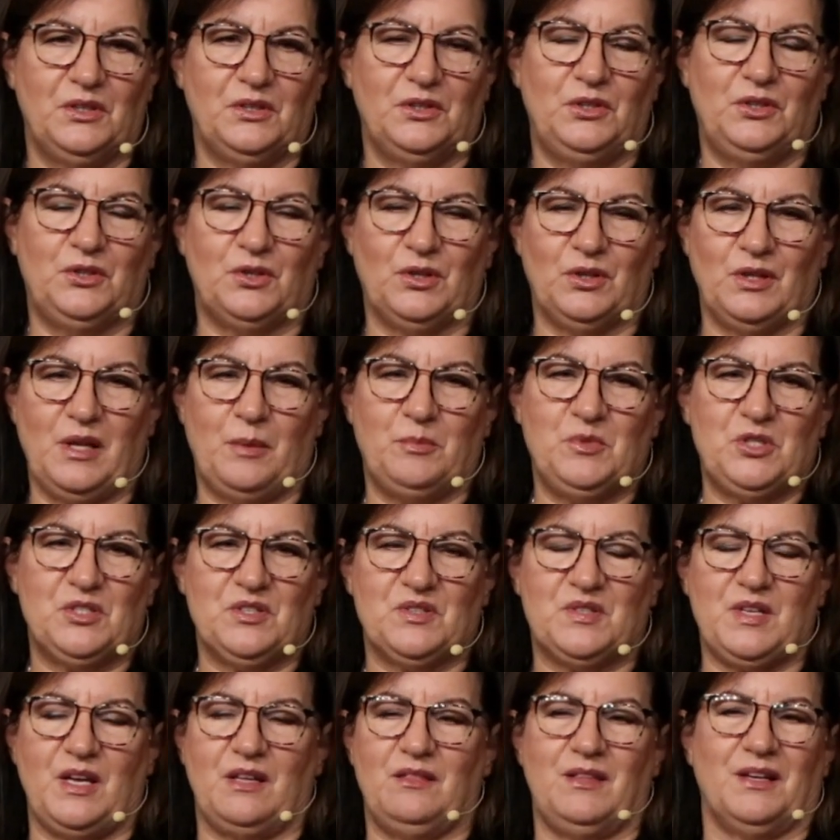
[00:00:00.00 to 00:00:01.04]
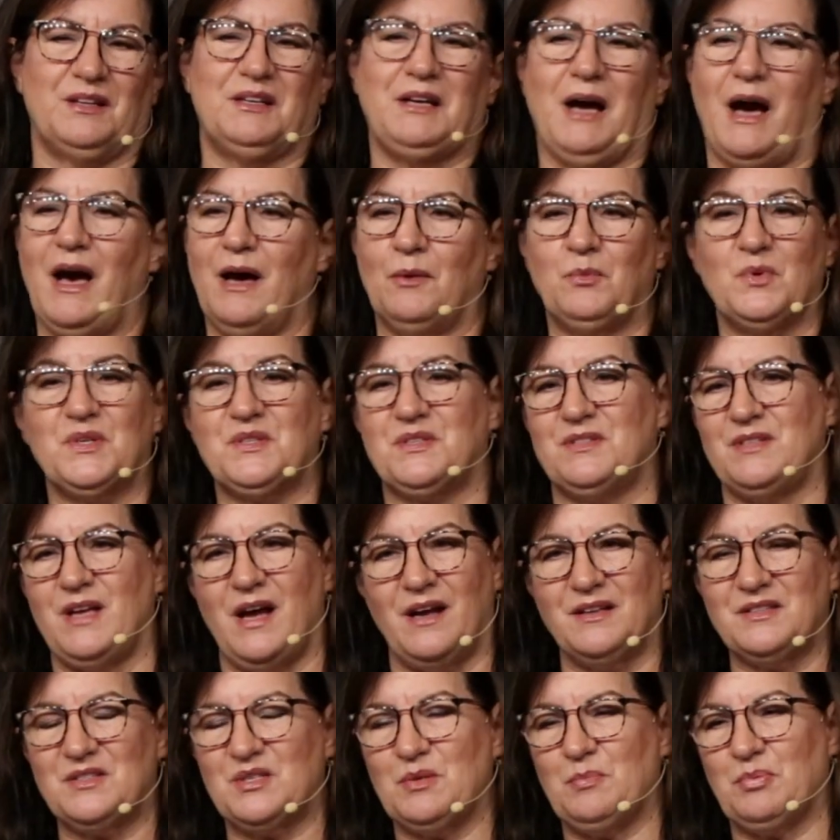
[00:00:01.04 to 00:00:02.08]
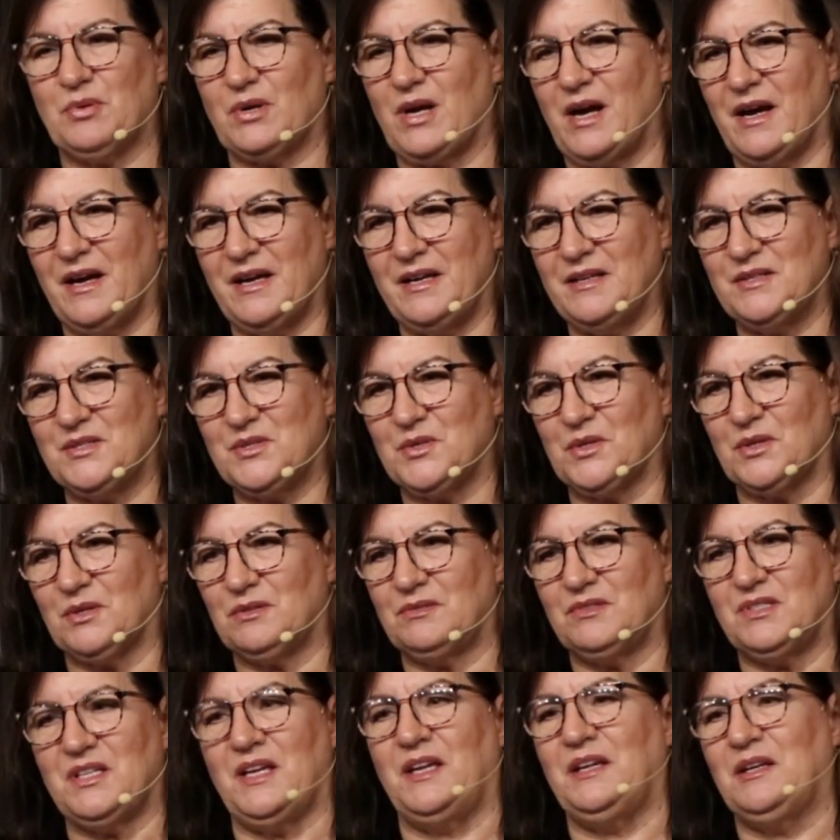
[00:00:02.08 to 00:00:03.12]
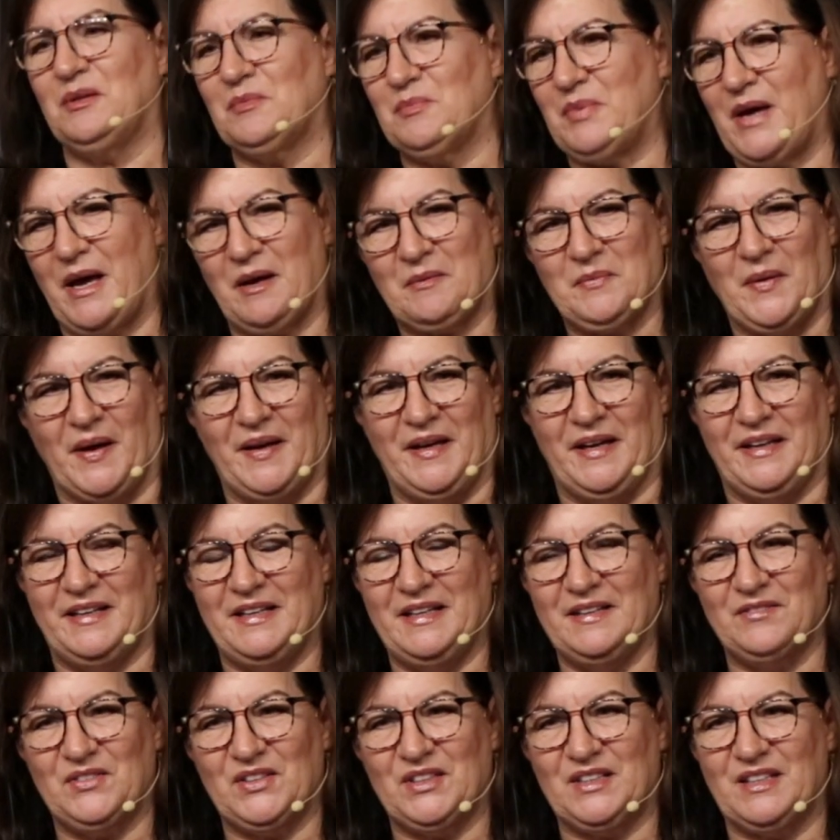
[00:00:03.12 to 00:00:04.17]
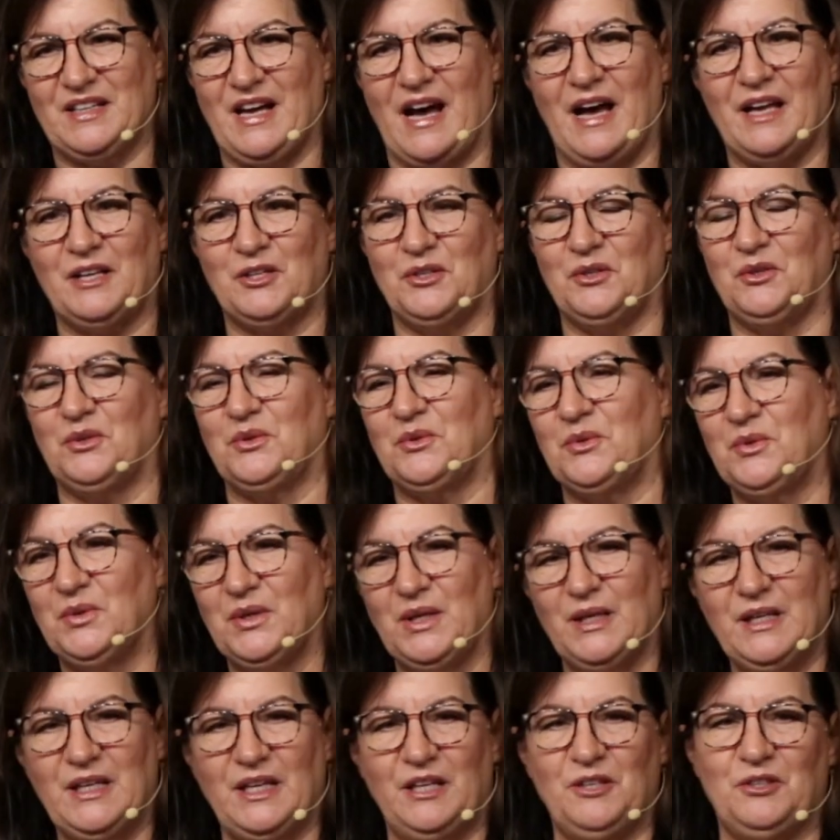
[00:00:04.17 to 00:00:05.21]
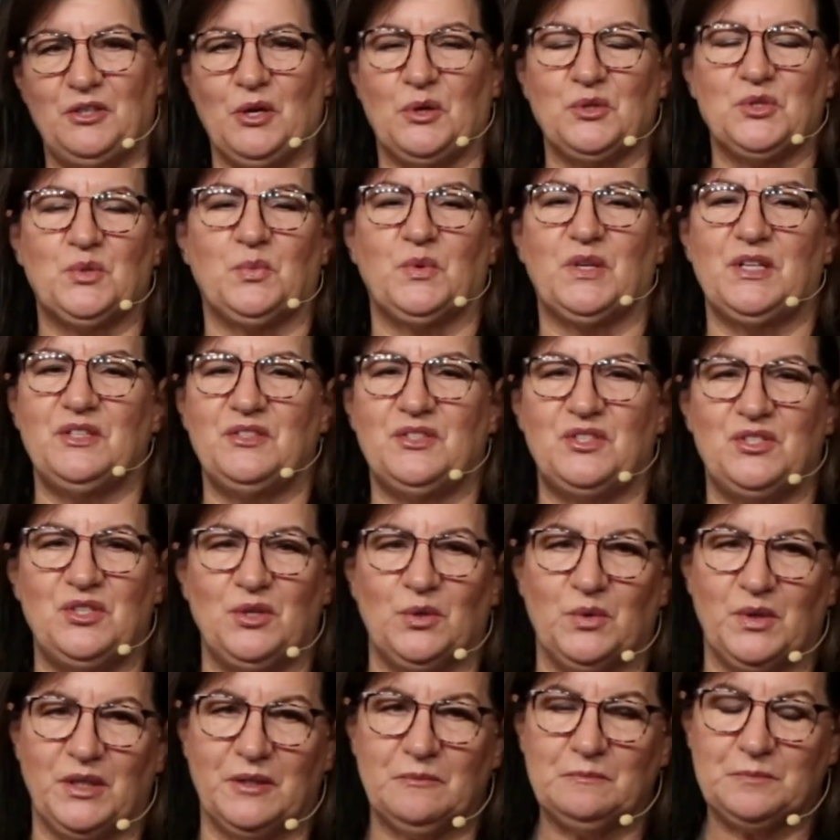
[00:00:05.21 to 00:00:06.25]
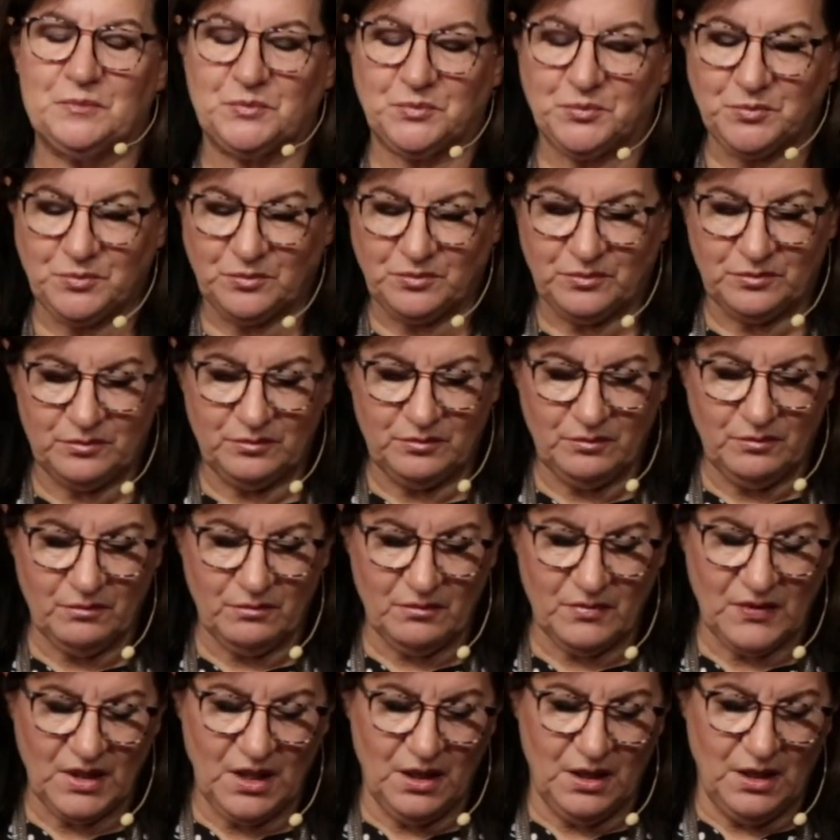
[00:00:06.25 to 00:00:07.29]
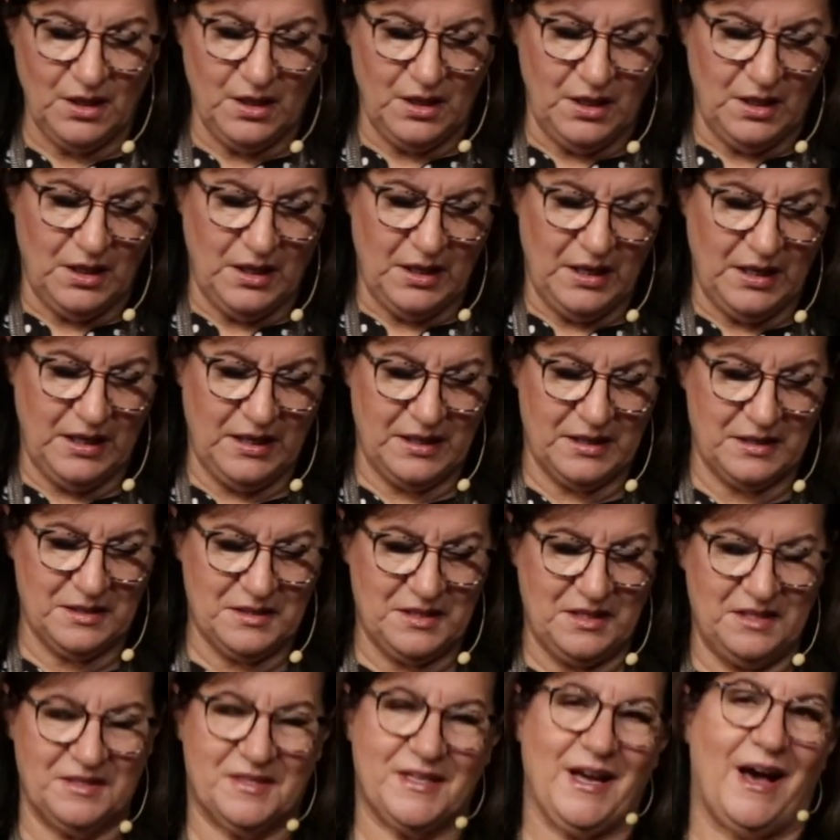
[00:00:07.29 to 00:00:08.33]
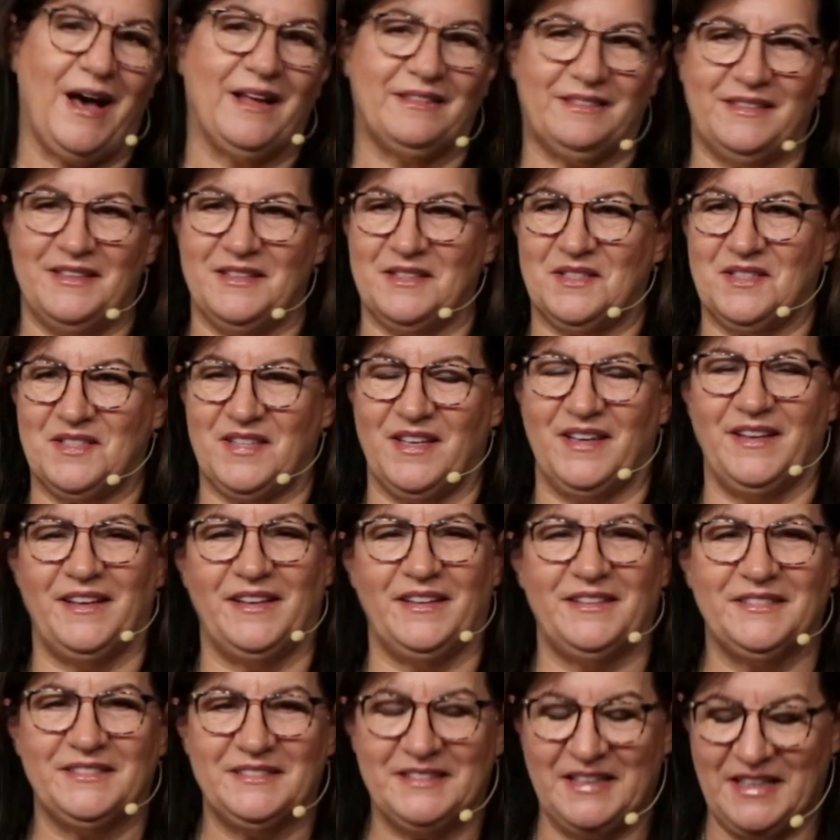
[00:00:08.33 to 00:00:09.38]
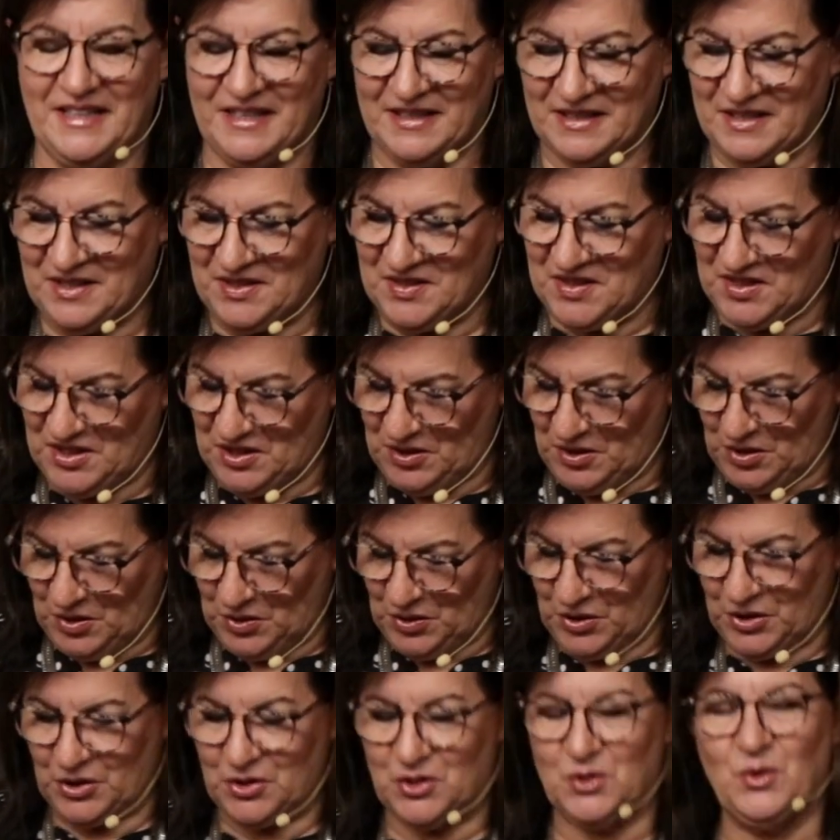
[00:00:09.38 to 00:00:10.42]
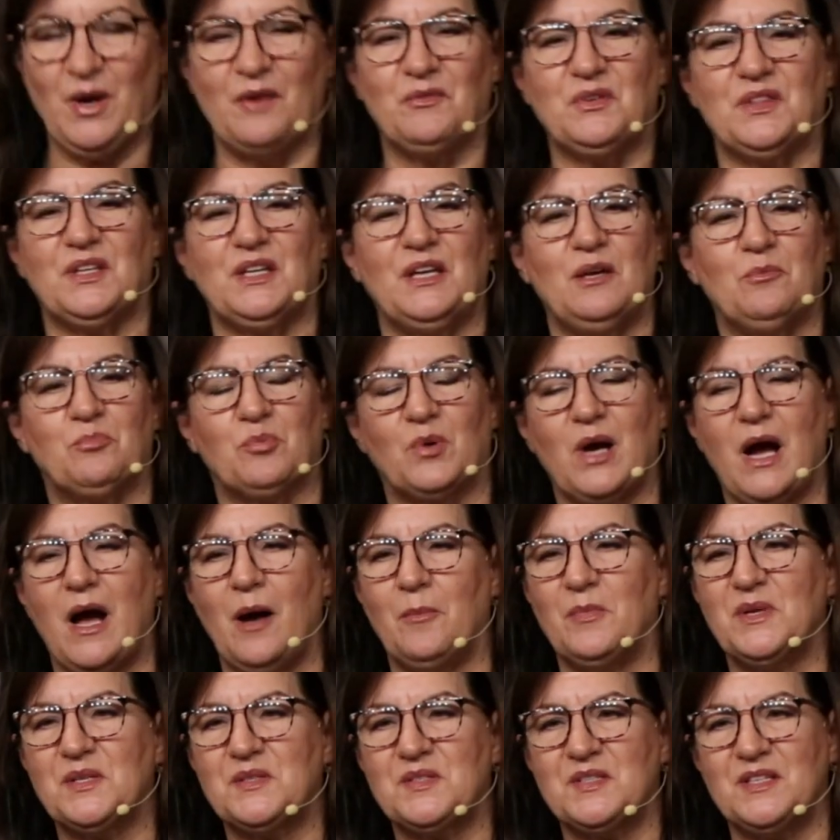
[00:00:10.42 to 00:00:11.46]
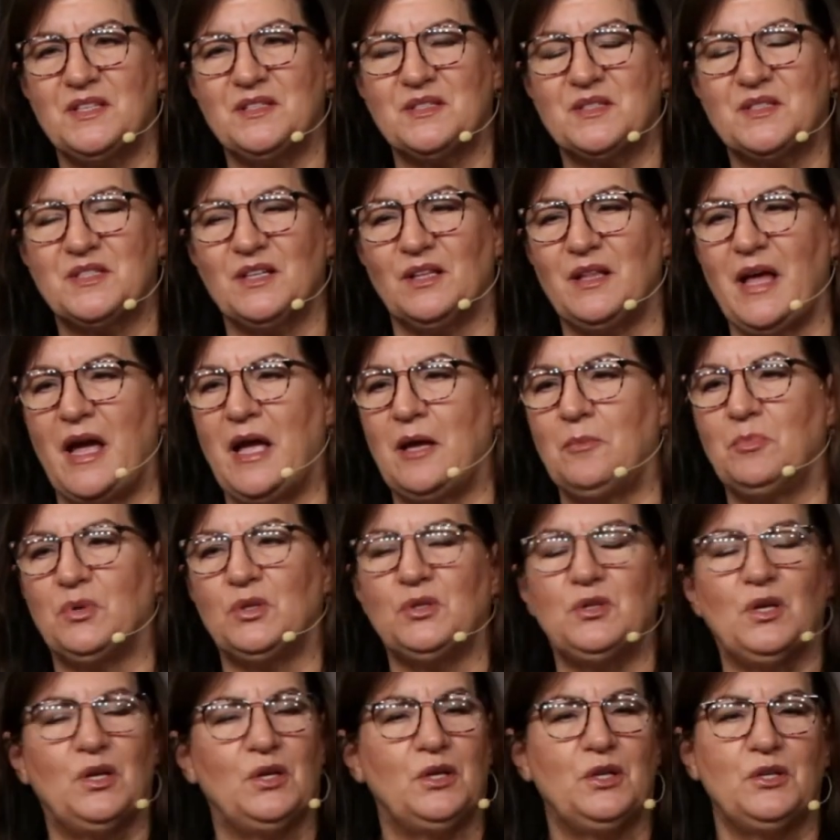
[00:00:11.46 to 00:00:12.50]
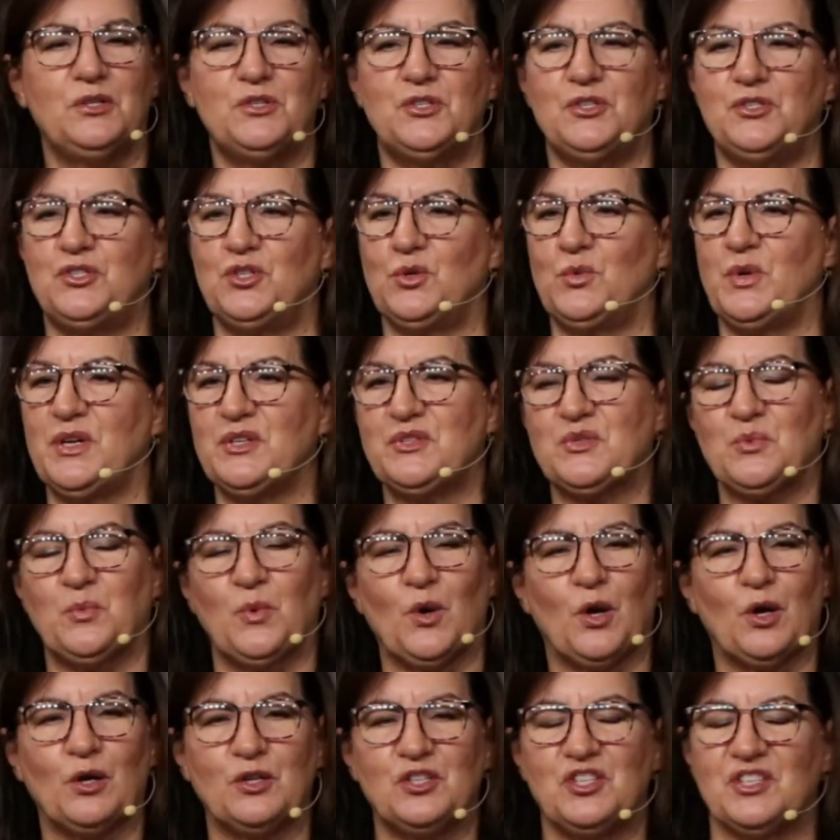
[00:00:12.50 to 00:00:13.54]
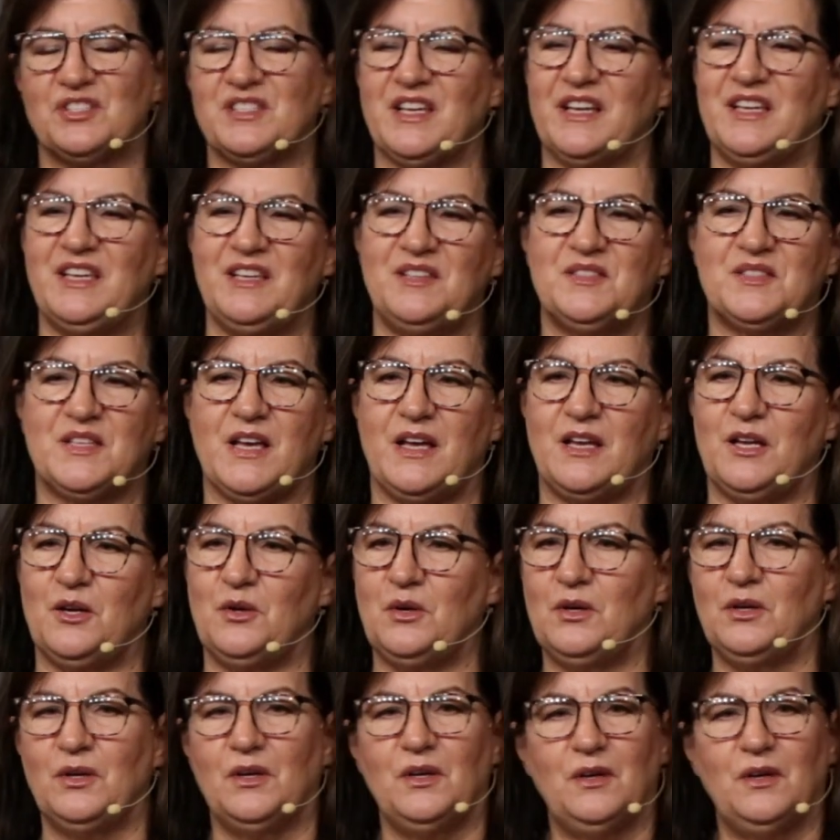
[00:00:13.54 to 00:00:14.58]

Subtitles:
you know, let me just say that God was not surprised or taken back by any of it. God knew. He knows what he's doing. And he's got this thing. And he's still going to do everything he promised. He's still able to do his word just like he said he